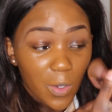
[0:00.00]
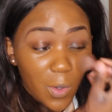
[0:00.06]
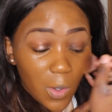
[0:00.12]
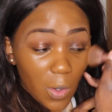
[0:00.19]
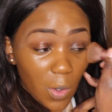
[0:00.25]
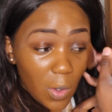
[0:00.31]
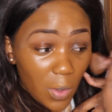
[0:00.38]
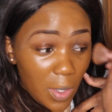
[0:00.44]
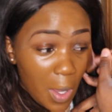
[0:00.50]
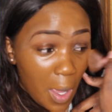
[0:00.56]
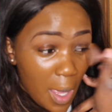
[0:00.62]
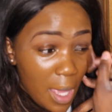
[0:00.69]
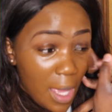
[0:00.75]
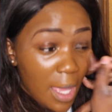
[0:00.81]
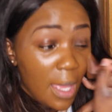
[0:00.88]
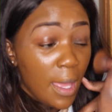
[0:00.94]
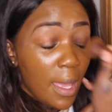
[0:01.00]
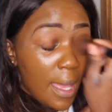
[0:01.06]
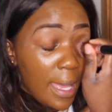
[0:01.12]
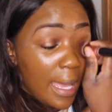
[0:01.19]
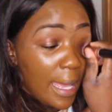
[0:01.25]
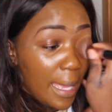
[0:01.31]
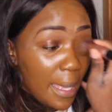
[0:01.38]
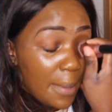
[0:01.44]
on?
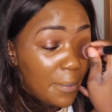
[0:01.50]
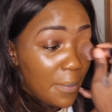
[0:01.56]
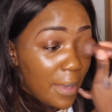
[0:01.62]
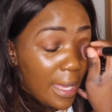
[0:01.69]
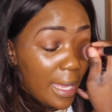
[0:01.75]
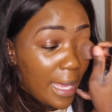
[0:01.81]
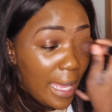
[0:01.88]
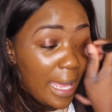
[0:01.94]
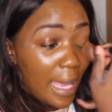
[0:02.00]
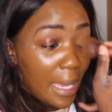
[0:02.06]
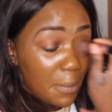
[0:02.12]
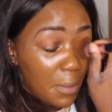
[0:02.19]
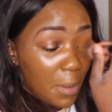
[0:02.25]
And my